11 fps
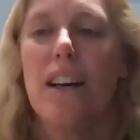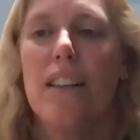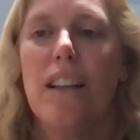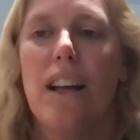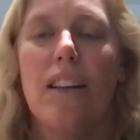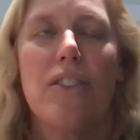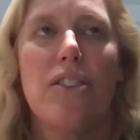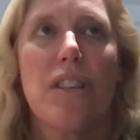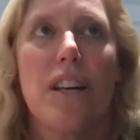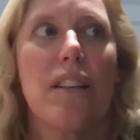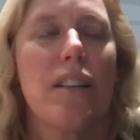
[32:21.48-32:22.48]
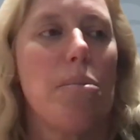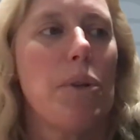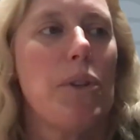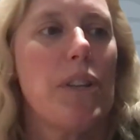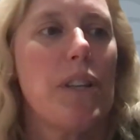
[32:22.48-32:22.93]
I'll just add a
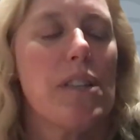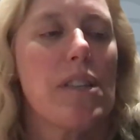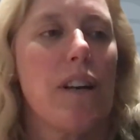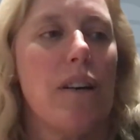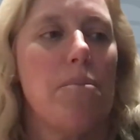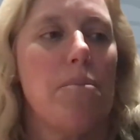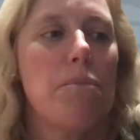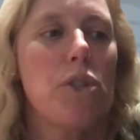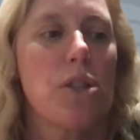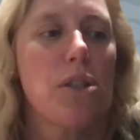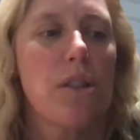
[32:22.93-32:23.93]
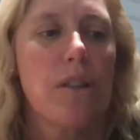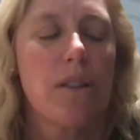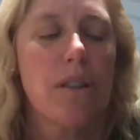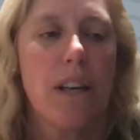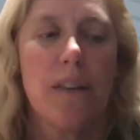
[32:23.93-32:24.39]
couple things just
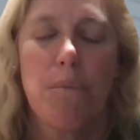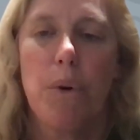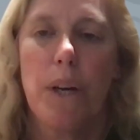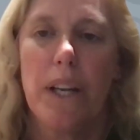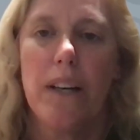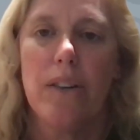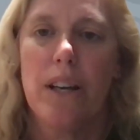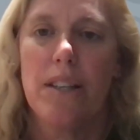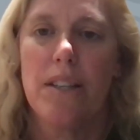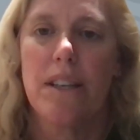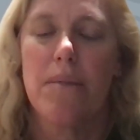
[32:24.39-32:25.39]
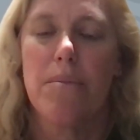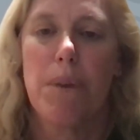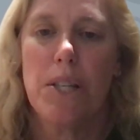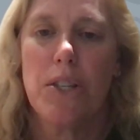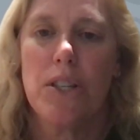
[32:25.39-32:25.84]
to kind of point out, as Dan
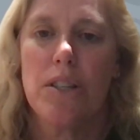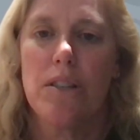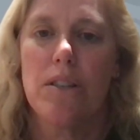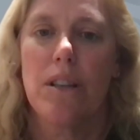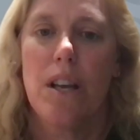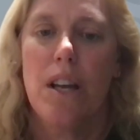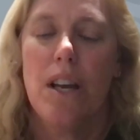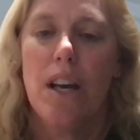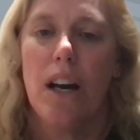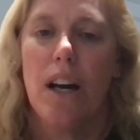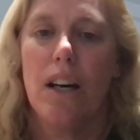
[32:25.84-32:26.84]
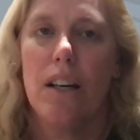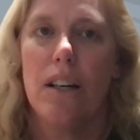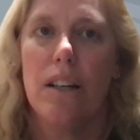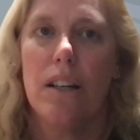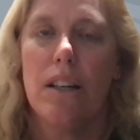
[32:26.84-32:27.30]
mentioned.
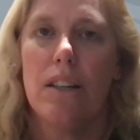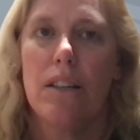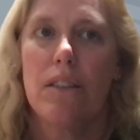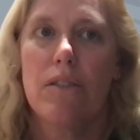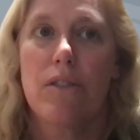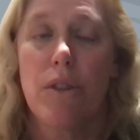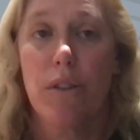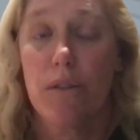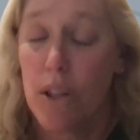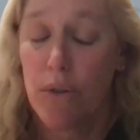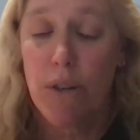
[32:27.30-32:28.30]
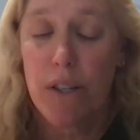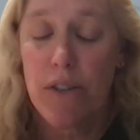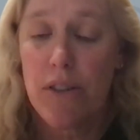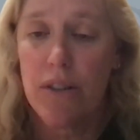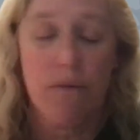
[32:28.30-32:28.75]
So the
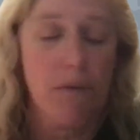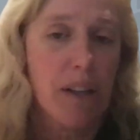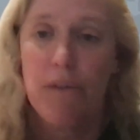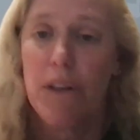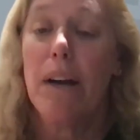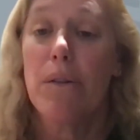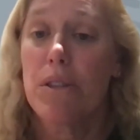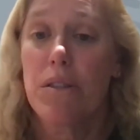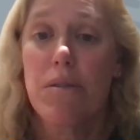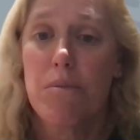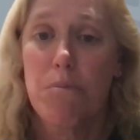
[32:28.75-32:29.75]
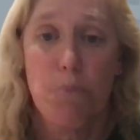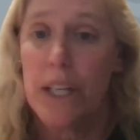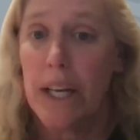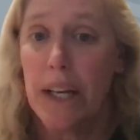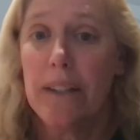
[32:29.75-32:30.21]
courses are like 3 hours per
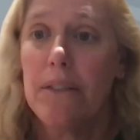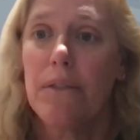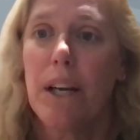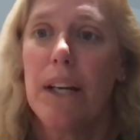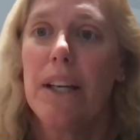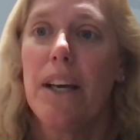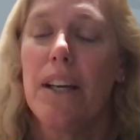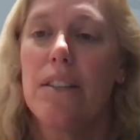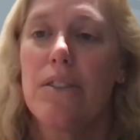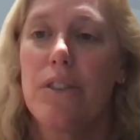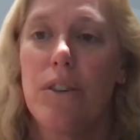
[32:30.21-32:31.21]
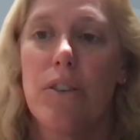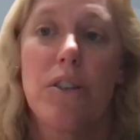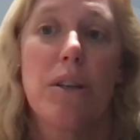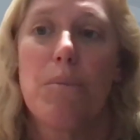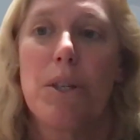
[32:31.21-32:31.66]
day, right? And you're also
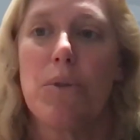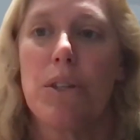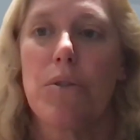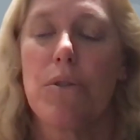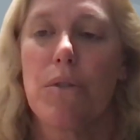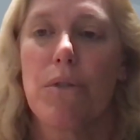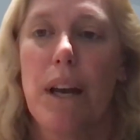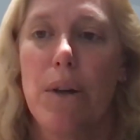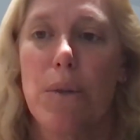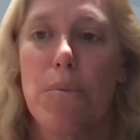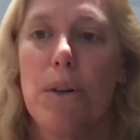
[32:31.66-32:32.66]
going to be doing 2 to 3 hours